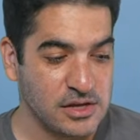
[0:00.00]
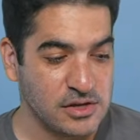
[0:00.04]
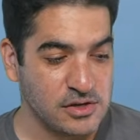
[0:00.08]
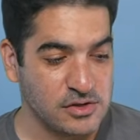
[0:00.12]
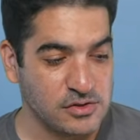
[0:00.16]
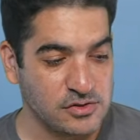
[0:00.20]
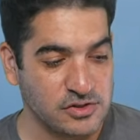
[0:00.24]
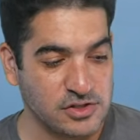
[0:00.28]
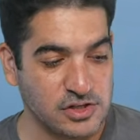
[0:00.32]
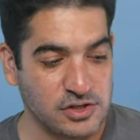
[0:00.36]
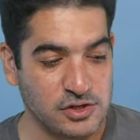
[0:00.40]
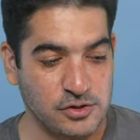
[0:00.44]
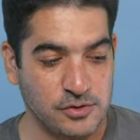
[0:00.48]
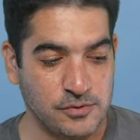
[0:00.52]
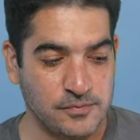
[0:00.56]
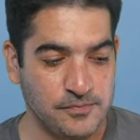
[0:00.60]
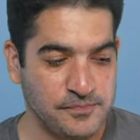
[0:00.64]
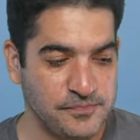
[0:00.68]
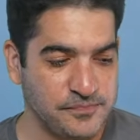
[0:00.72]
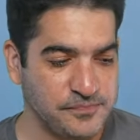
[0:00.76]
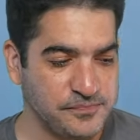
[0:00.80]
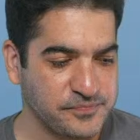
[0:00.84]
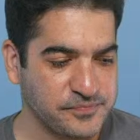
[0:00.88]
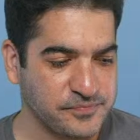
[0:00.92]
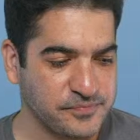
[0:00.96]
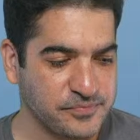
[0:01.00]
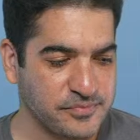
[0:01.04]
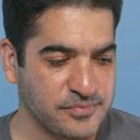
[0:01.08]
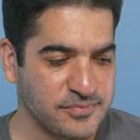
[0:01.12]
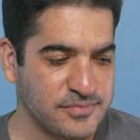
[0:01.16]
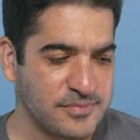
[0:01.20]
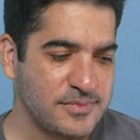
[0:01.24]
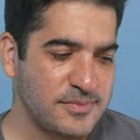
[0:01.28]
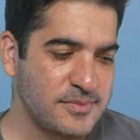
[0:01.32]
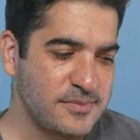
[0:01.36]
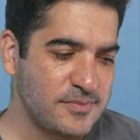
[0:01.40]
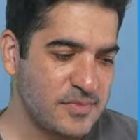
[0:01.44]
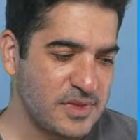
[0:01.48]
So,
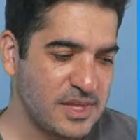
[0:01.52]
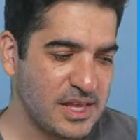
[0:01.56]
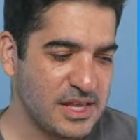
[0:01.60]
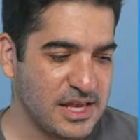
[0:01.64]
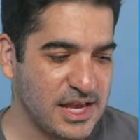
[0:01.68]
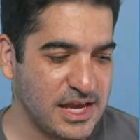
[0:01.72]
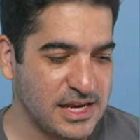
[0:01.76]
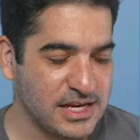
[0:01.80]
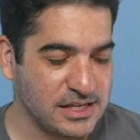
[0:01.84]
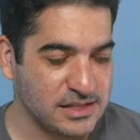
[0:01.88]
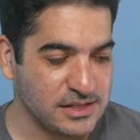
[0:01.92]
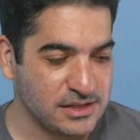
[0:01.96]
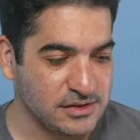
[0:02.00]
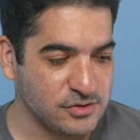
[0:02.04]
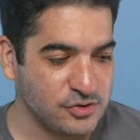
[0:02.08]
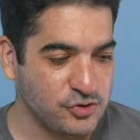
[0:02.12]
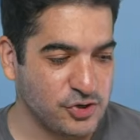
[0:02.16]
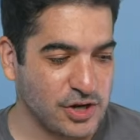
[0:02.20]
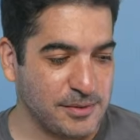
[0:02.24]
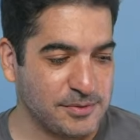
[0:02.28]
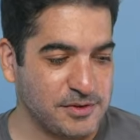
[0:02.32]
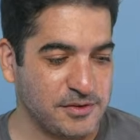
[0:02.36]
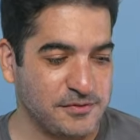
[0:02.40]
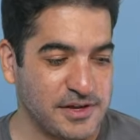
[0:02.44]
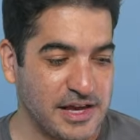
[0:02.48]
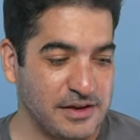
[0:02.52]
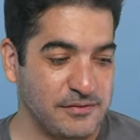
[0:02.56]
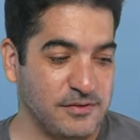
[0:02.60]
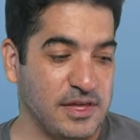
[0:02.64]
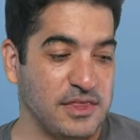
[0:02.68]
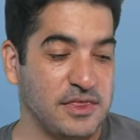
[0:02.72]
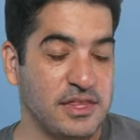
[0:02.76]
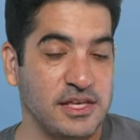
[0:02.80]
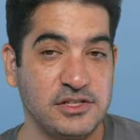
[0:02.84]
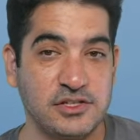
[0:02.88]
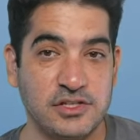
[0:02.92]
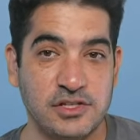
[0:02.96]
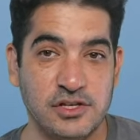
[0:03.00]
and it dropped to 5, and
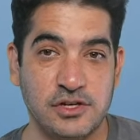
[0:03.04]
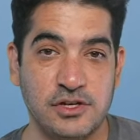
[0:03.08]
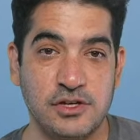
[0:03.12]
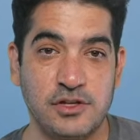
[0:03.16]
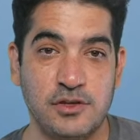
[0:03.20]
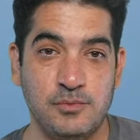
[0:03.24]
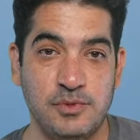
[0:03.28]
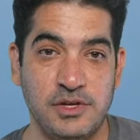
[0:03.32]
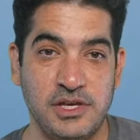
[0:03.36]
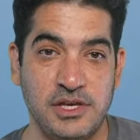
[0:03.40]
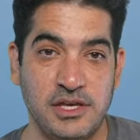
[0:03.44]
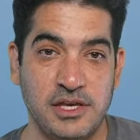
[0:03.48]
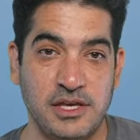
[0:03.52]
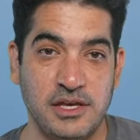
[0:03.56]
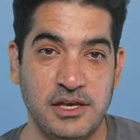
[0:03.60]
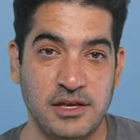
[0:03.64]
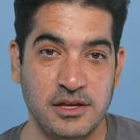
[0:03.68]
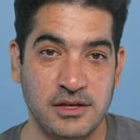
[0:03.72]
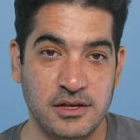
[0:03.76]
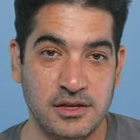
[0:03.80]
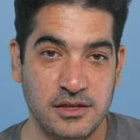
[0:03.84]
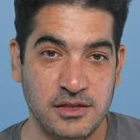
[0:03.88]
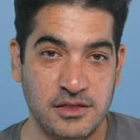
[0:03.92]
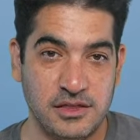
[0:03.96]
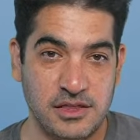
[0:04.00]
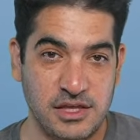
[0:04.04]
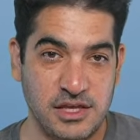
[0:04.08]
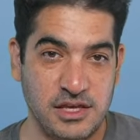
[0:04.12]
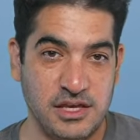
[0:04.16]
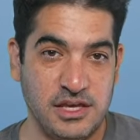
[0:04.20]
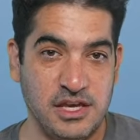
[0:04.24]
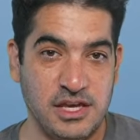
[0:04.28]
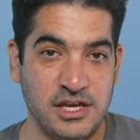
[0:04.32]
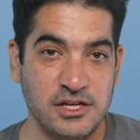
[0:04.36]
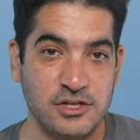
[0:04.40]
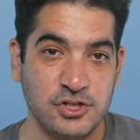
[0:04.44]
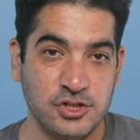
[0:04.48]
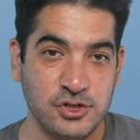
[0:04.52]
this could be the
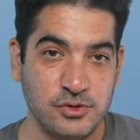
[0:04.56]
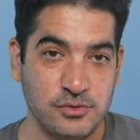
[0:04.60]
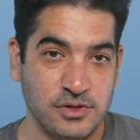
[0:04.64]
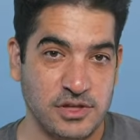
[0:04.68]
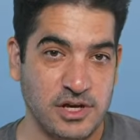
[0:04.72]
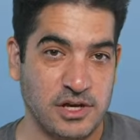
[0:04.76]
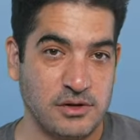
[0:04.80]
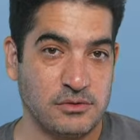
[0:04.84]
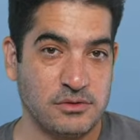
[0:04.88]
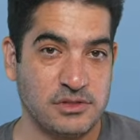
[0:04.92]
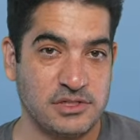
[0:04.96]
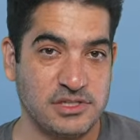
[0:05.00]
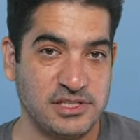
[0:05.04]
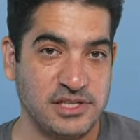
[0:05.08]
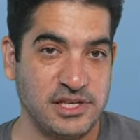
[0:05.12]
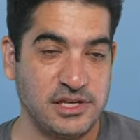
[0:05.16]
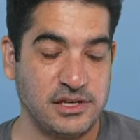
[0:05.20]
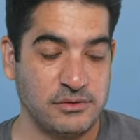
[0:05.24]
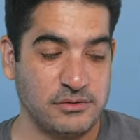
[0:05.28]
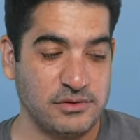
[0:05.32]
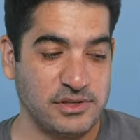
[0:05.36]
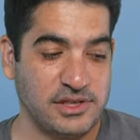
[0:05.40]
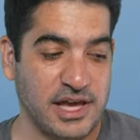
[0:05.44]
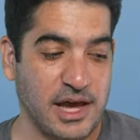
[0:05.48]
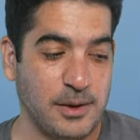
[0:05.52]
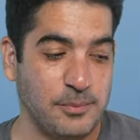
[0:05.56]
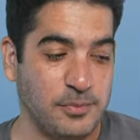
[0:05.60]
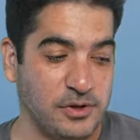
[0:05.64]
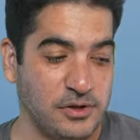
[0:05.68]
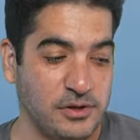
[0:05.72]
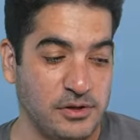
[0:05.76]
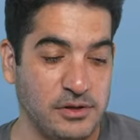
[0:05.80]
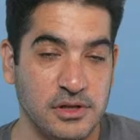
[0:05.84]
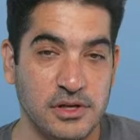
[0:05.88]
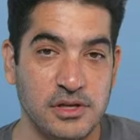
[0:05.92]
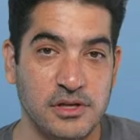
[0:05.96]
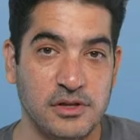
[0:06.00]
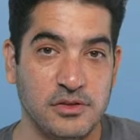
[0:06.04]
issue that we're seeing with
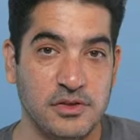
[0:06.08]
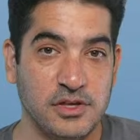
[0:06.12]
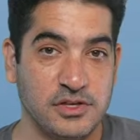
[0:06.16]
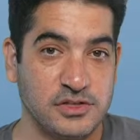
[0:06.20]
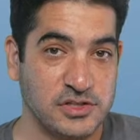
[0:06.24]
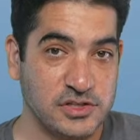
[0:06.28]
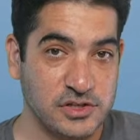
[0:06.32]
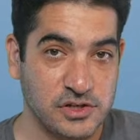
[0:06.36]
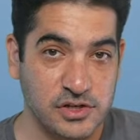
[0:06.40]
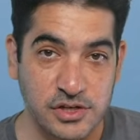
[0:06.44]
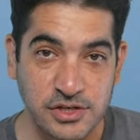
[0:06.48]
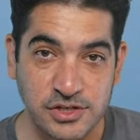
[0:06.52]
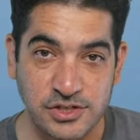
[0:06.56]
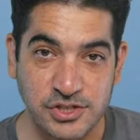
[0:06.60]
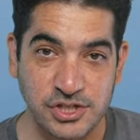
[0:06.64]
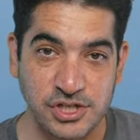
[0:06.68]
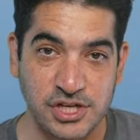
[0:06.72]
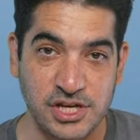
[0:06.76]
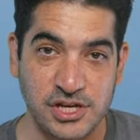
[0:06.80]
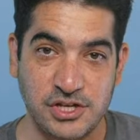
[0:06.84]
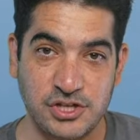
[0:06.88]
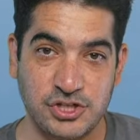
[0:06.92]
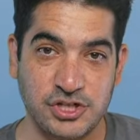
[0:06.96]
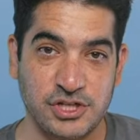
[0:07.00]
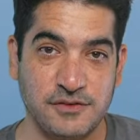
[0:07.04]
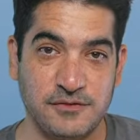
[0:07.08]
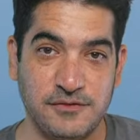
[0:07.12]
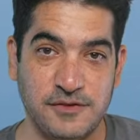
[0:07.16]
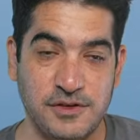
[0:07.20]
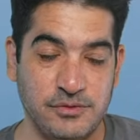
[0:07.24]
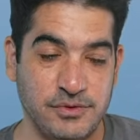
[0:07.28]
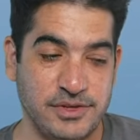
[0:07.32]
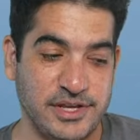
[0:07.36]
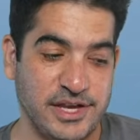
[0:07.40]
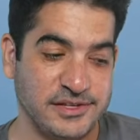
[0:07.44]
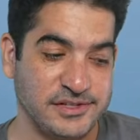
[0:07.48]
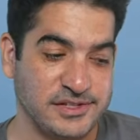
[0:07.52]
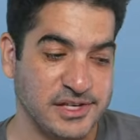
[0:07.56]
Apple. This could change in a few
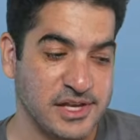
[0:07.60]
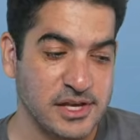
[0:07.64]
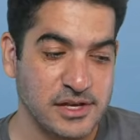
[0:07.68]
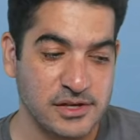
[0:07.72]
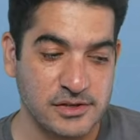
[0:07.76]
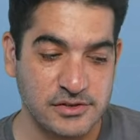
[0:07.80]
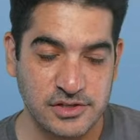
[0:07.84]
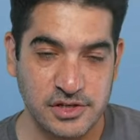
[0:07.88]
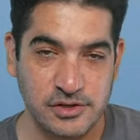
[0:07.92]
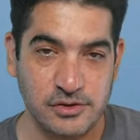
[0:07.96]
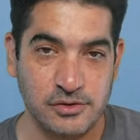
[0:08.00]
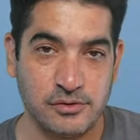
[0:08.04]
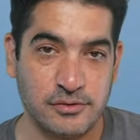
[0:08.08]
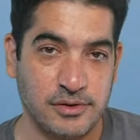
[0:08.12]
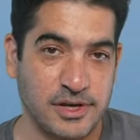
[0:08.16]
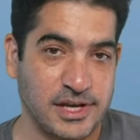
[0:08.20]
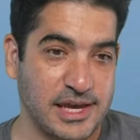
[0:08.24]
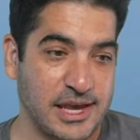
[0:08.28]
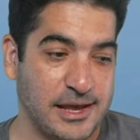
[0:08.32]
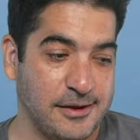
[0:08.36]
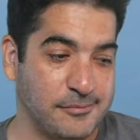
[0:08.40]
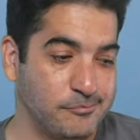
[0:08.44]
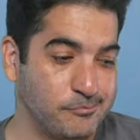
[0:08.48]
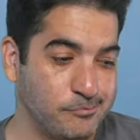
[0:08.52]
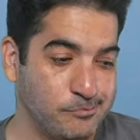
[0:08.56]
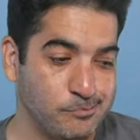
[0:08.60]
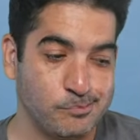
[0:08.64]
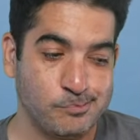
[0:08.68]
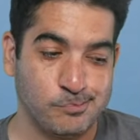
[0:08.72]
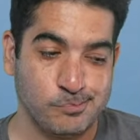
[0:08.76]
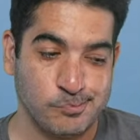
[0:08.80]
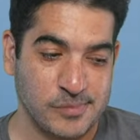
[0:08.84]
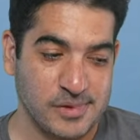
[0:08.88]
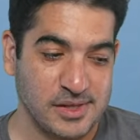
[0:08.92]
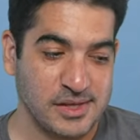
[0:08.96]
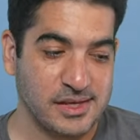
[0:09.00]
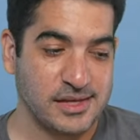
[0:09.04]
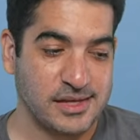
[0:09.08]
days. So again,
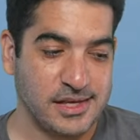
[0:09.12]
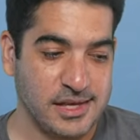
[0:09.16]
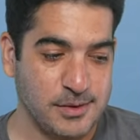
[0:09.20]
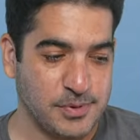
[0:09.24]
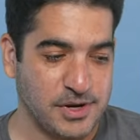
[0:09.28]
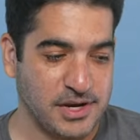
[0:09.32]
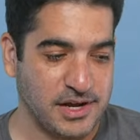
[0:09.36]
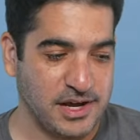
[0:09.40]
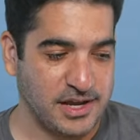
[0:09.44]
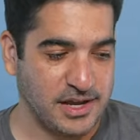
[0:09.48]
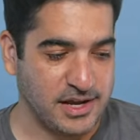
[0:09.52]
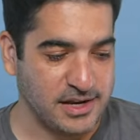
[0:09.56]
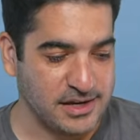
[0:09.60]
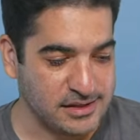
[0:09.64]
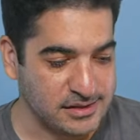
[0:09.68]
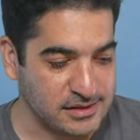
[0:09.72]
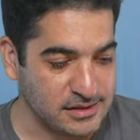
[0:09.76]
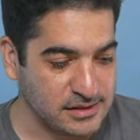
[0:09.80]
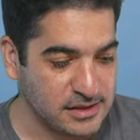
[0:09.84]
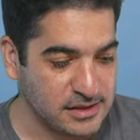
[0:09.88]
keep an eye on it.